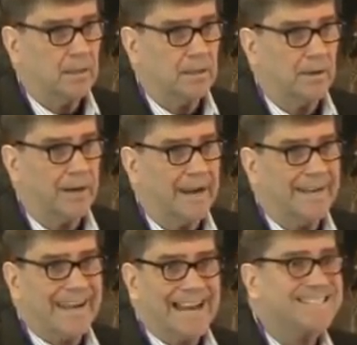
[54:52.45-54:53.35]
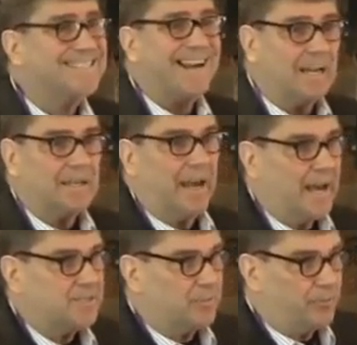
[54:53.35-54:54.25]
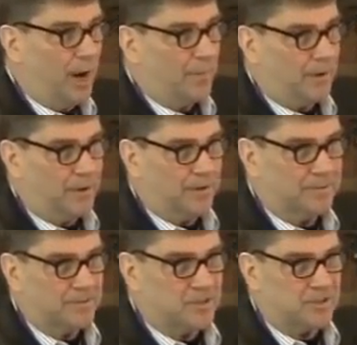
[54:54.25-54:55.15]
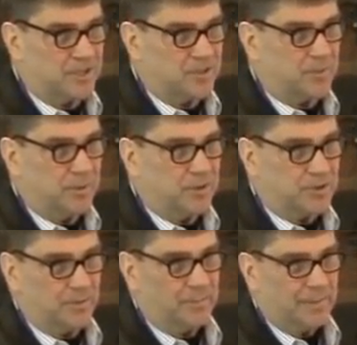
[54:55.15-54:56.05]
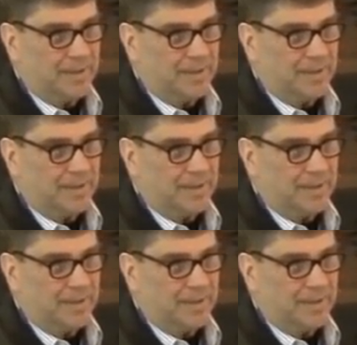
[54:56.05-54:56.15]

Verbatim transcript: you know, and that's not as a primary dis distribution.